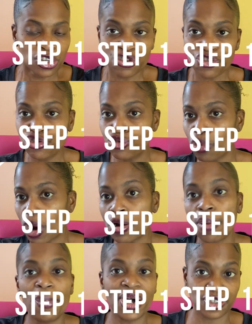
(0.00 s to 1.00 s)

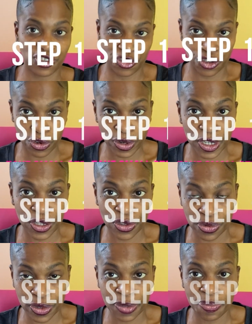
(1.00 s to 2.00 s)
struggle bus journey,
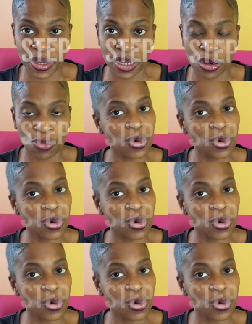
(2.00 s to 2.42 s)
so to speak.